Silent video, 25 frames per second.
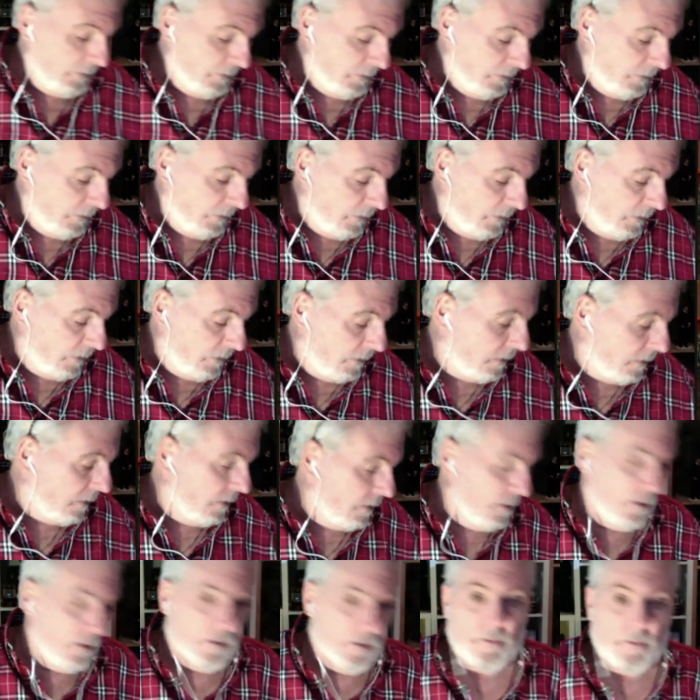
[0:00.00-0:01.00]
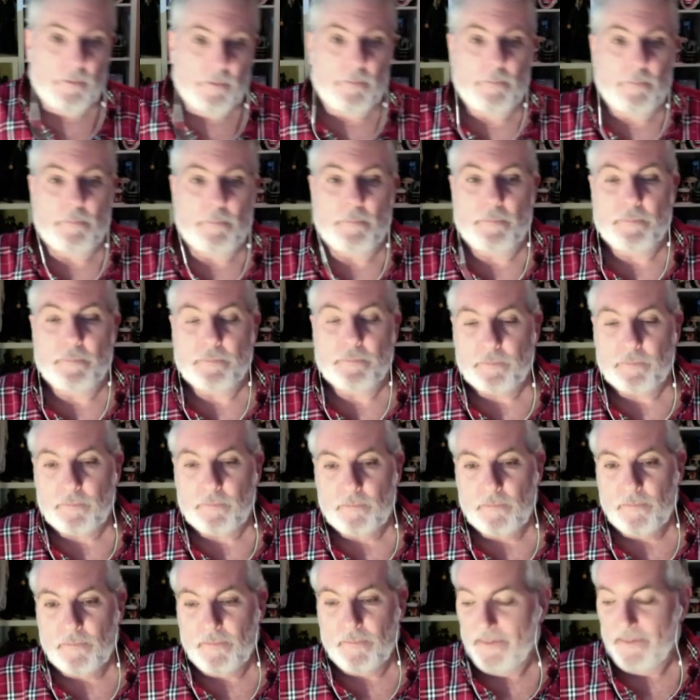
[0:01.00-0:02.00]

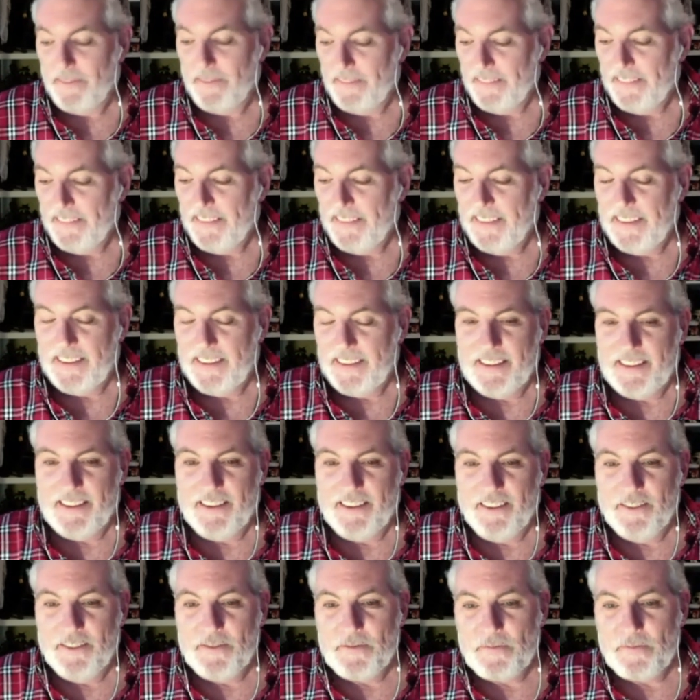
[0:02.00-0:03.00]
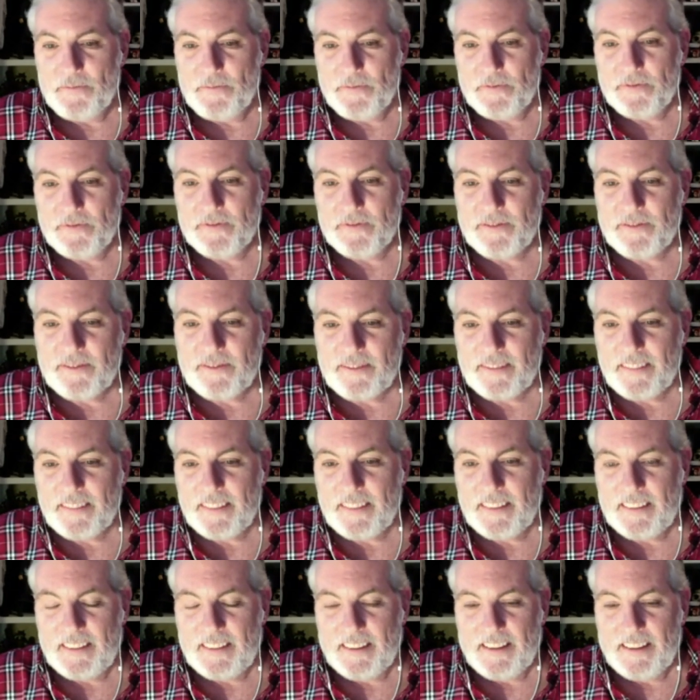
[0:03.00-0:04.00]

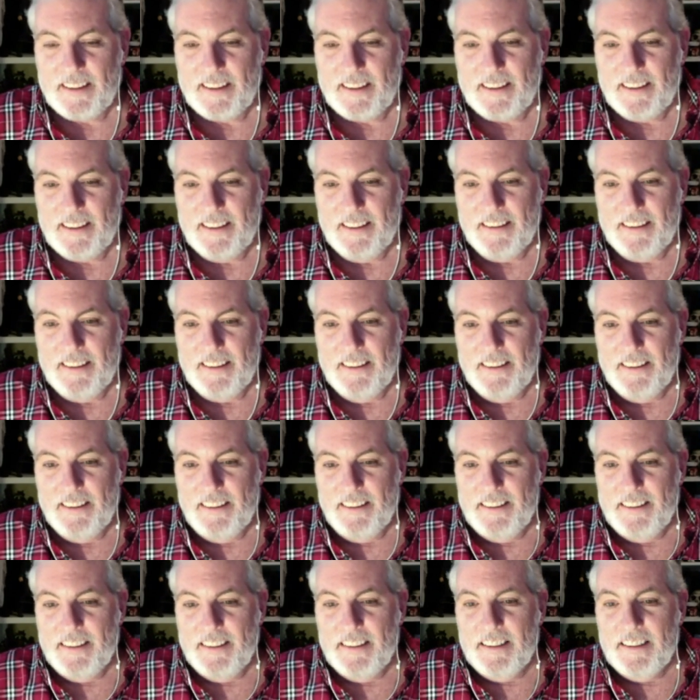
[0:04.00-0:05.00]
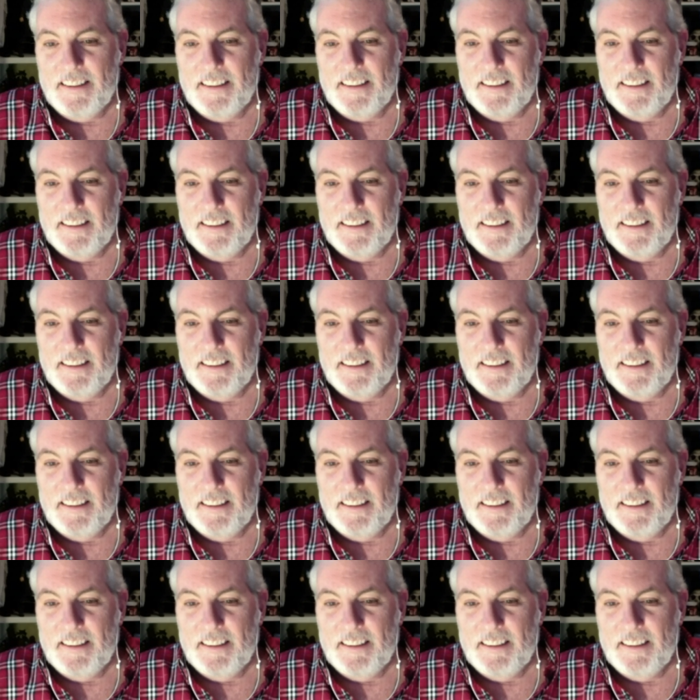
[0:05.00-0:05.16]
No words are spoken by the person on screen.